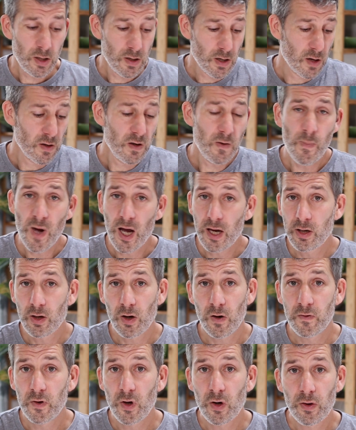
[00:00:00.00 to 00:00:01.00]
you know, you might
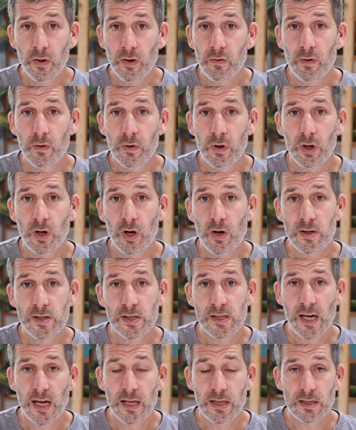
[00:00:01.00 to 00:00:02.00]
not have gone through the
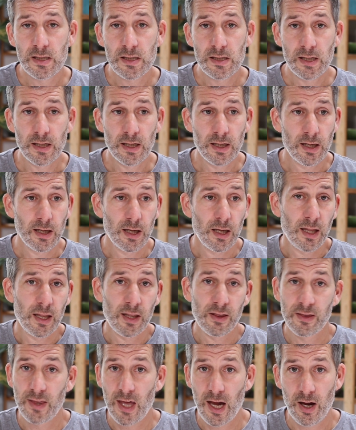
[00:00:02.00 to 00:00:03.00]
content
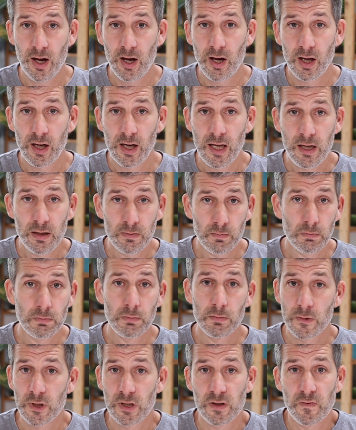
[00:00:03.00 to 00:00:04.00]
that early,
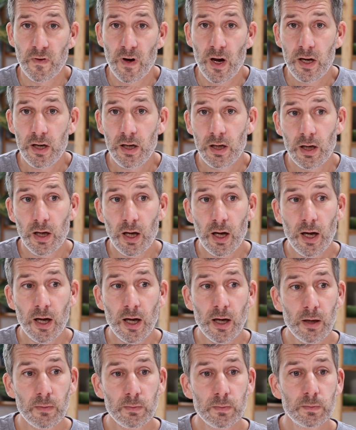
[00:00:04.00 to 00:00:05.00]
which is fine.
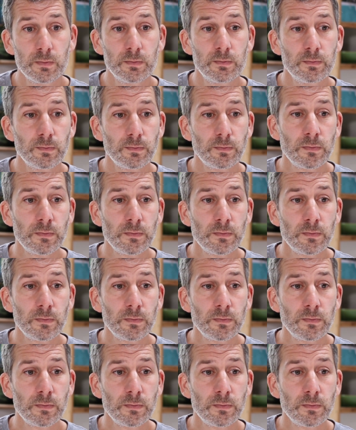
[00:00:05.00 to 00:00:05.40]
Um,